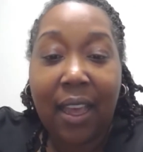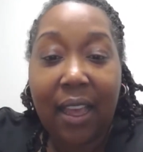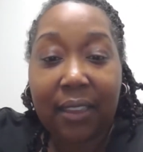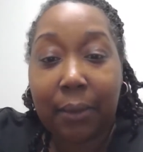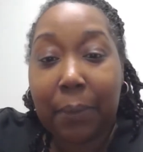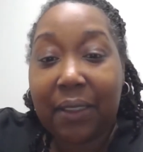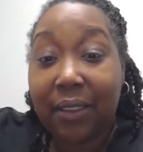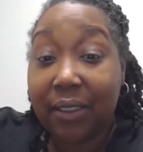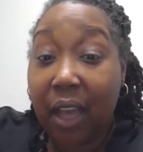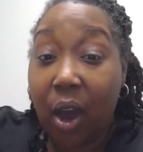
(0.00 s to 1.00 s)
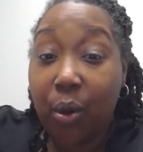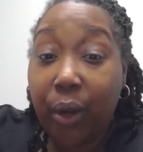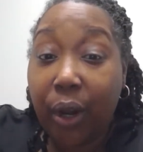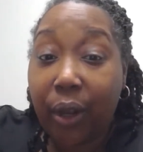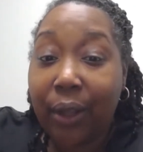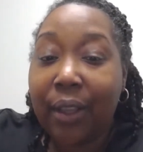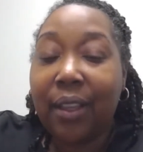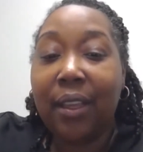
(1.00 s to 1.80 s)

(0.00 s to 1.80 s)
as a business owner